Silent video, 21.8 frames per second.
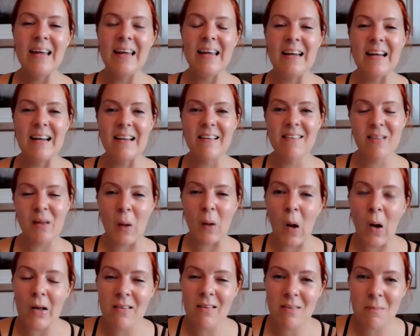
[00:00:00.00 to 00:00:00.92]
It is the
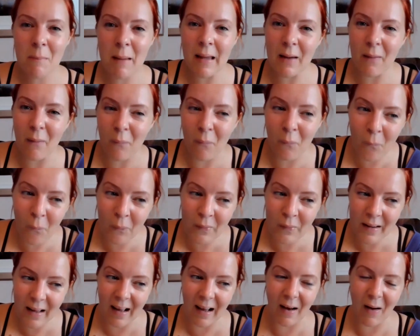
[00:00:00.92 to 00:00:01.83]
cosmic
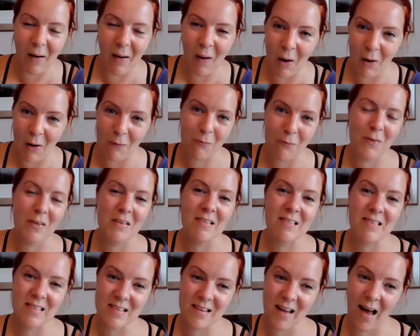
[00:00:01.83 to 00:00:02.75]
order of
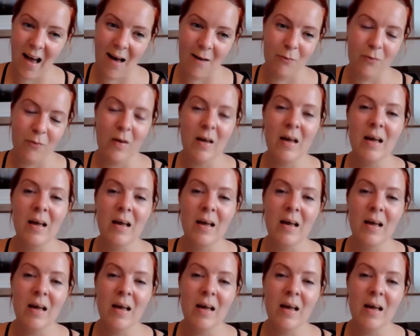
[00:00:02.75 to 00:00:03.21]
stuff.